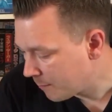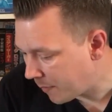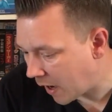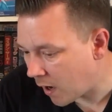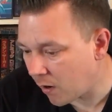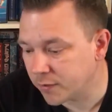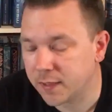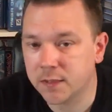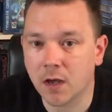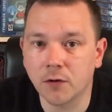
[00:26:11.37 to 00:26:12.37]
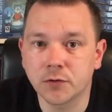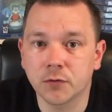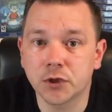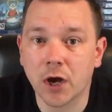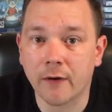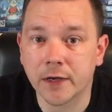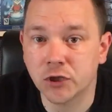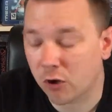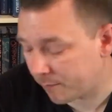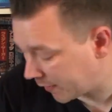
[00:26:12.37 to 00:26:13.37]
But I did go to a charity
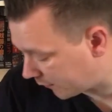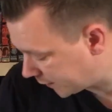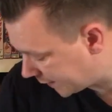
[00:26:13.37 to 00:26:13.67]
shop and I